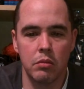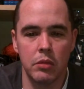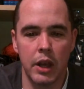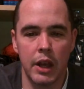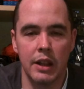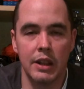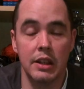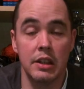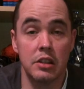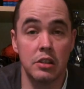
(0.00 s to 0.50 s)

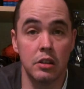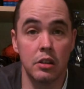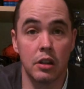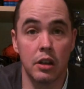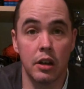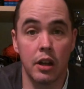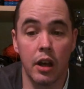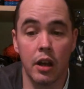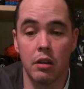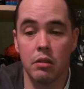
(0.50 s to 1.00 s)
at least
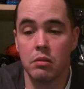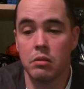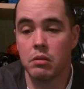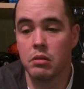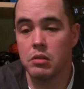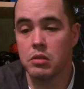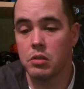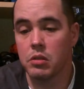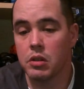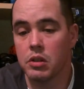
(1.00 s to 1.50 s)
looking at,
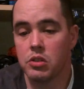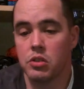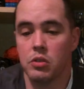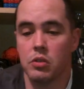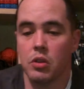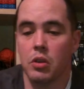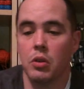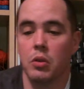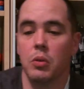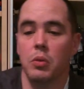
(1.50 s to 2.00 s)
so that you
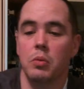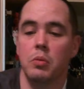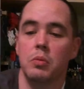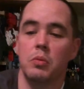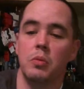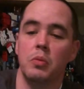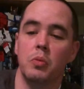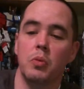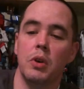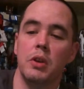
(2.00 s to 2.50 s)
know
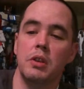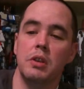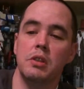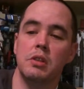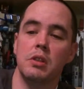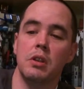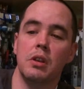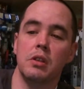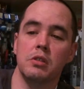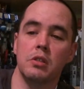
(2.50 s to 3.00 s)
what these
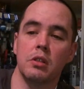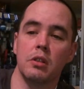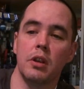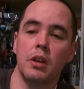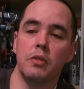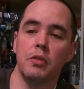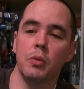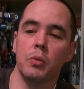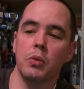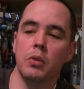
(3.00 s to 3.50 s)
things look
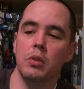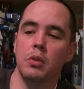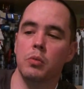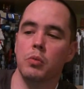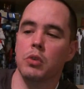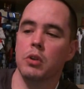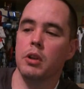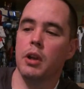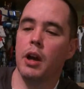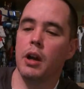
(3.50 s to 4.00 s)
like for
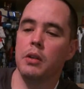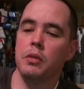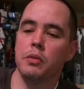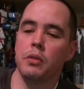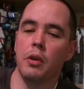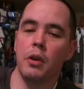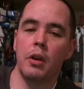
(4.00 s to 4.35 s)
real life.